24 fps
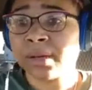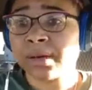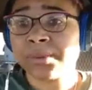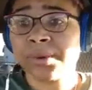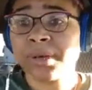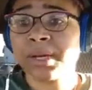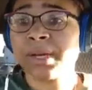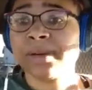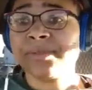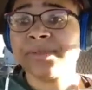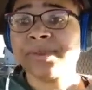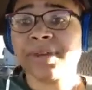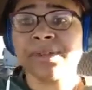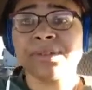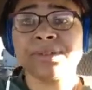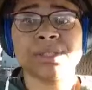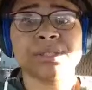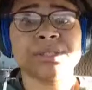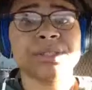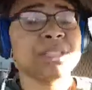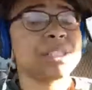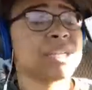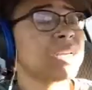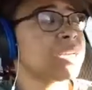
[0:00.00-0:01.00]
Whatever, though.
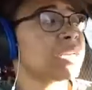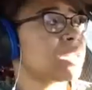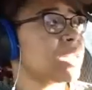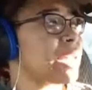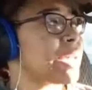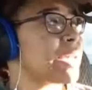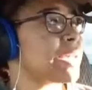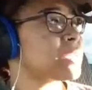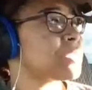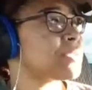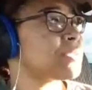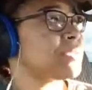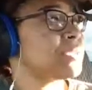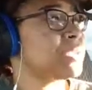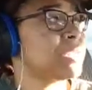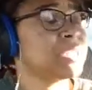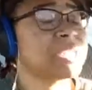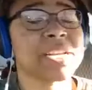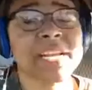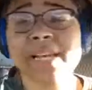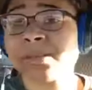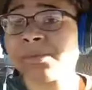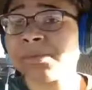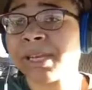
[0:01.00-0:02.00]
So she in class, in
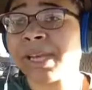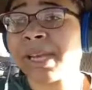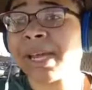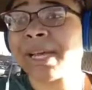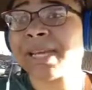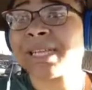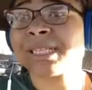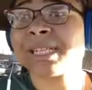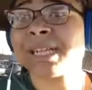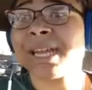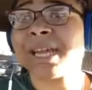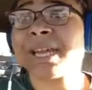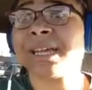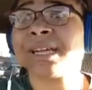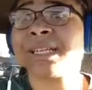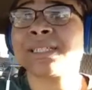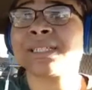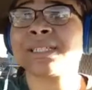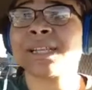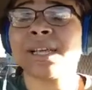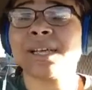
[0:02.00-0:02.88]
Jasmine Guy's class,